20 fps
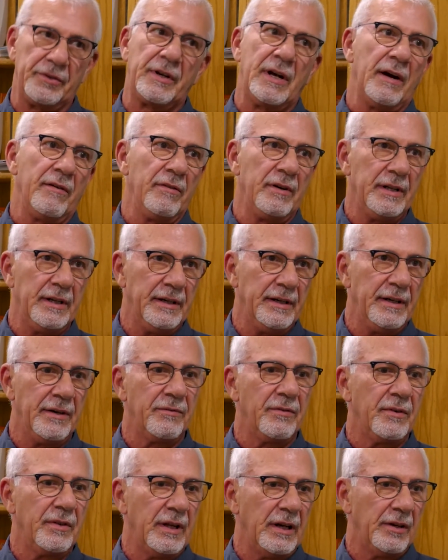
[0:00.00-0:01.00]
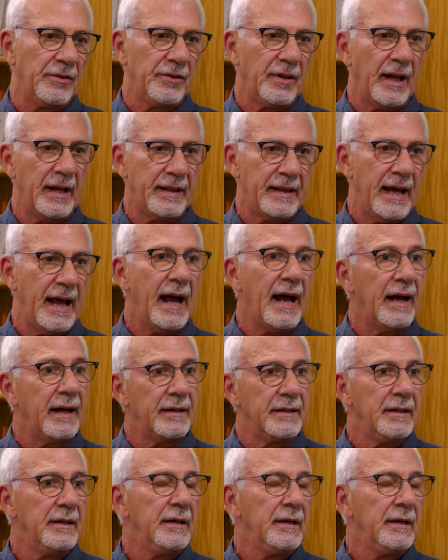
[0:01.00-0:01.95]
covered it and different things like that.